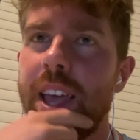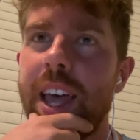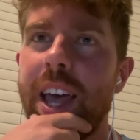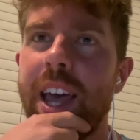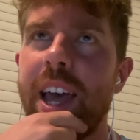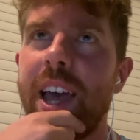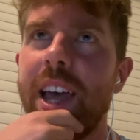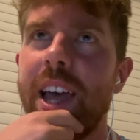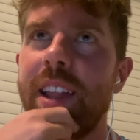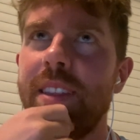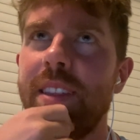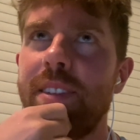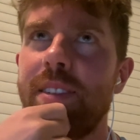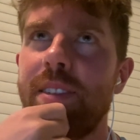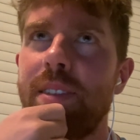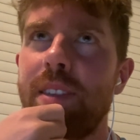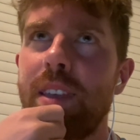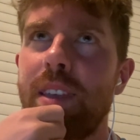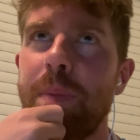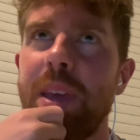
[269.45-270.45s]
and
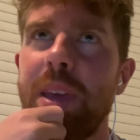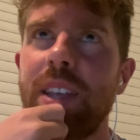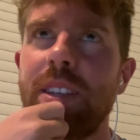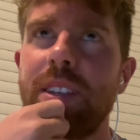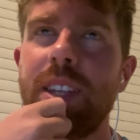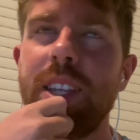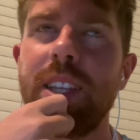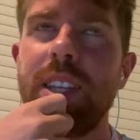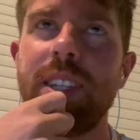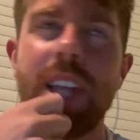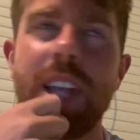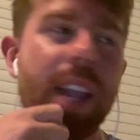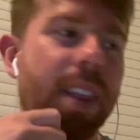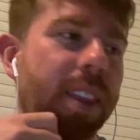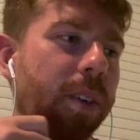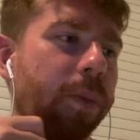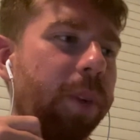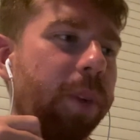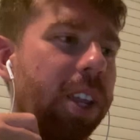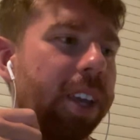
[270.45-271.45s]
they basically said
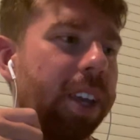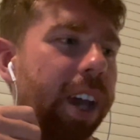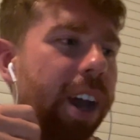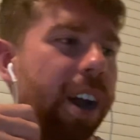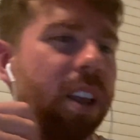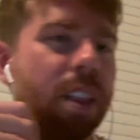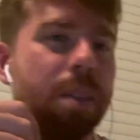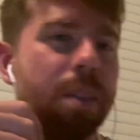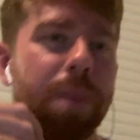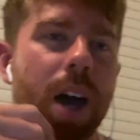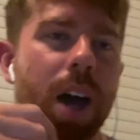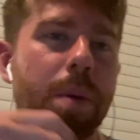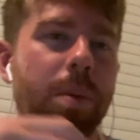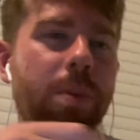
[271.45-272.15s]
that when you carry the Bible